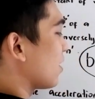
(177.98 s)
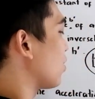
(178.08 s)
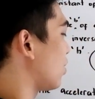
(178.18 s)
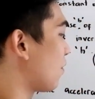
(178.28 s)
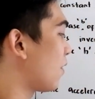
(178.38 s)

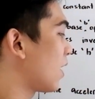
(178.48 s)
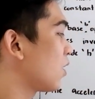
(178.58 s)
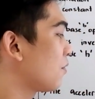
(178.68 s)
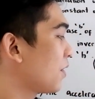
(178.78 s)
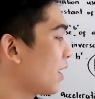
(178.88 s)
So the value
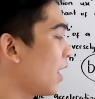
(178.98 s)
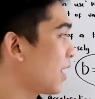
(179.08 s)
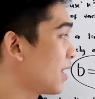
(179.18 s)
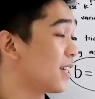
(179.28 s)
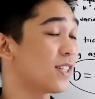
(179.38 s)
of K
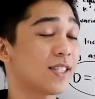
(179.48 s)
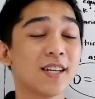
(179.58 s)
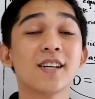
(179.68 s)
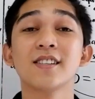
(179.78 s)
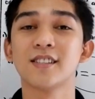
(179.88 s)
is
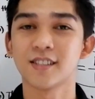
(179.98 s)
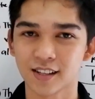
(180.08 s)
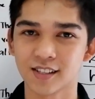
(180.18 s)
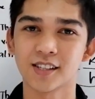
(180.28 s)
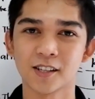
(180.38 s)

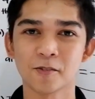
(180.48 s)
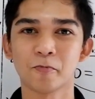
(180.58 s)
60.